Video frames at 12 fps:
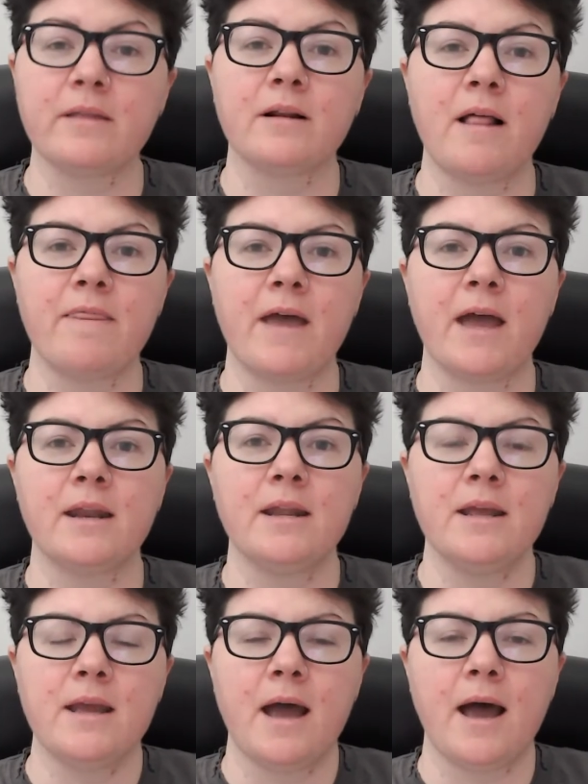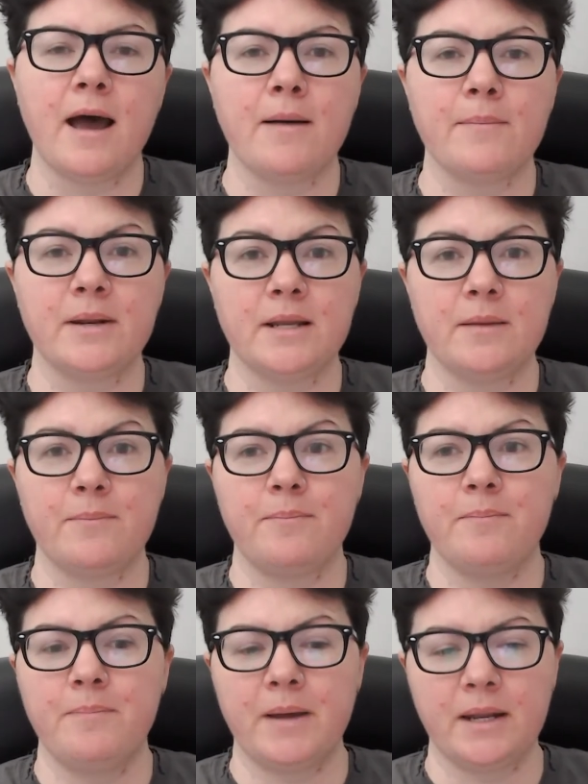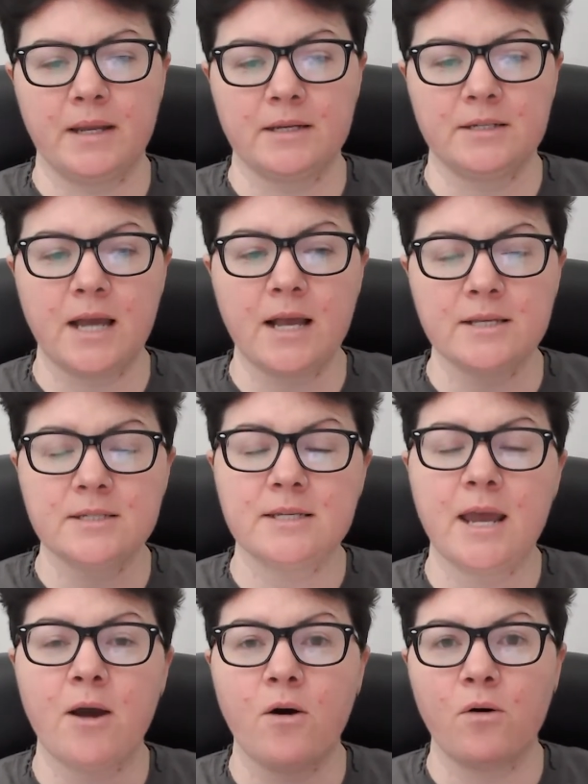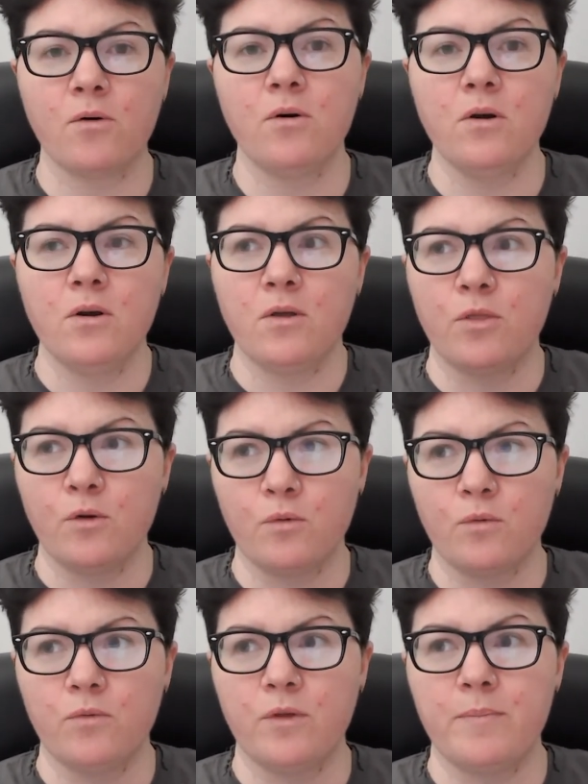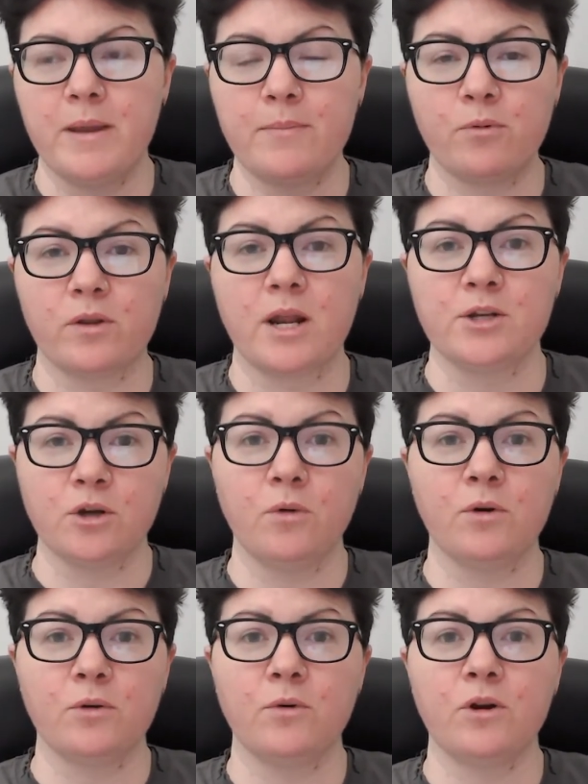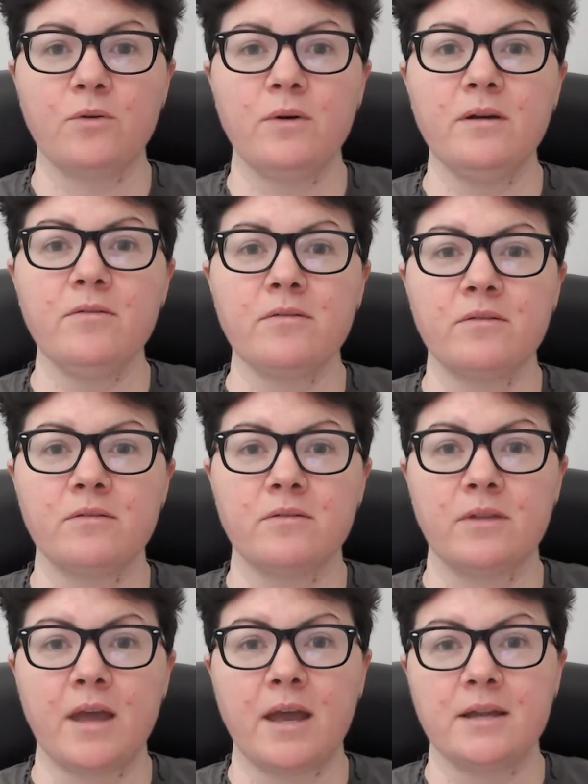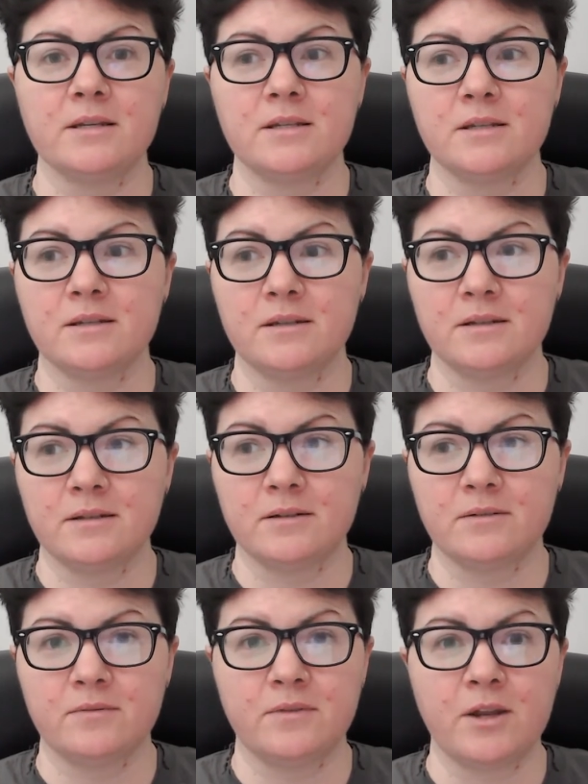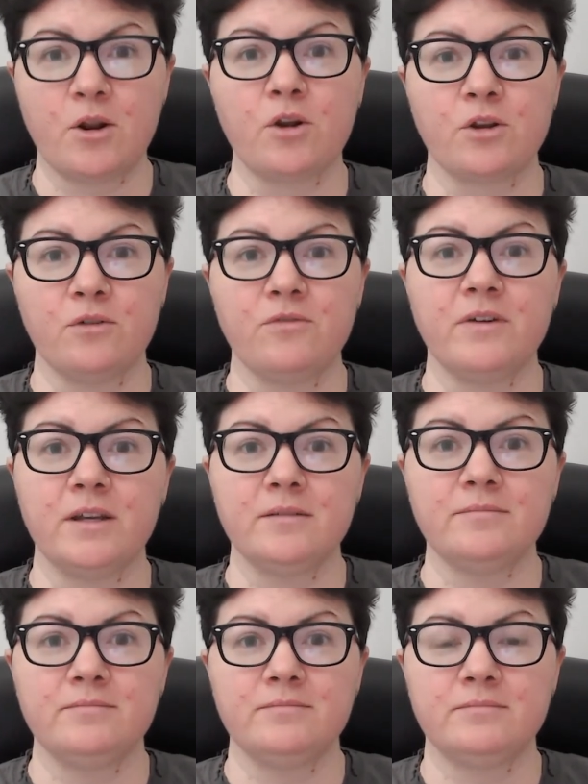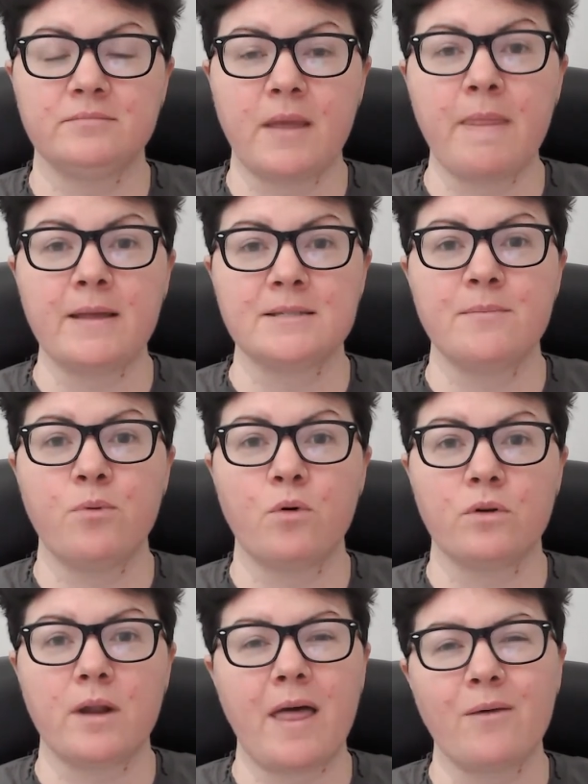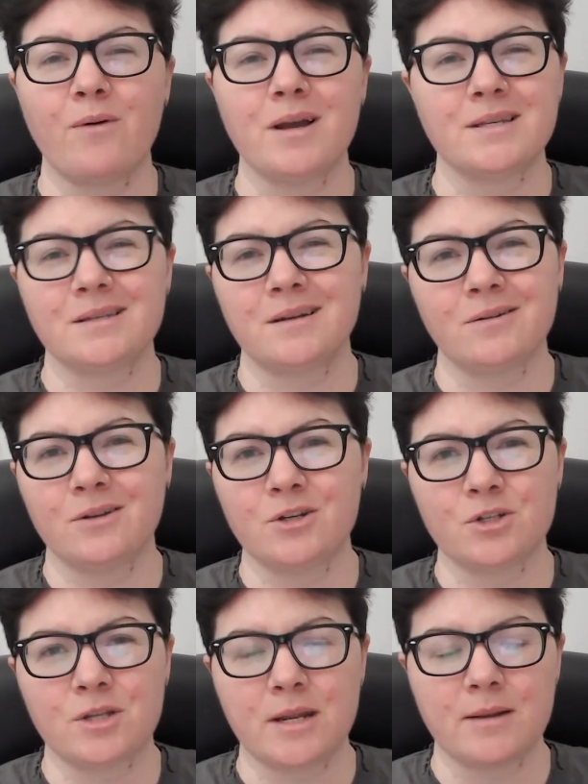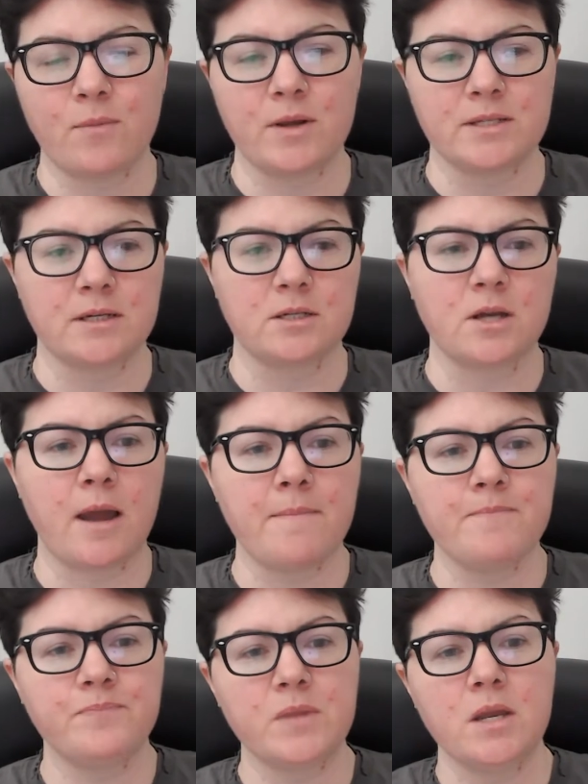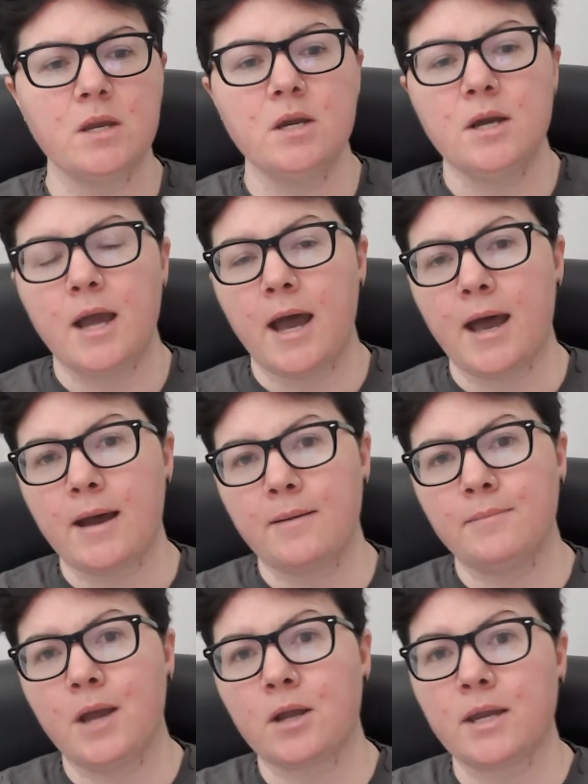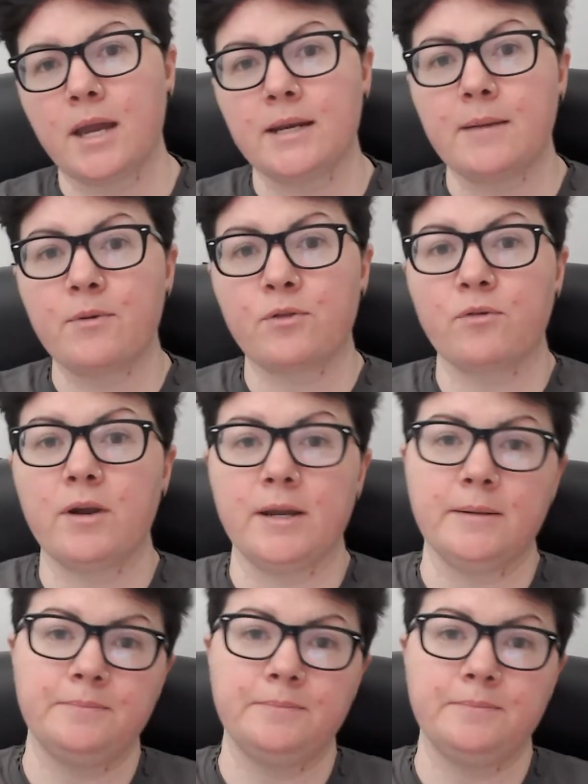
like that. But it does tell the people that I don't want to work with that they're not a good fit. And that's important. Otherwise, you just end up wasting time. Okay, number 3.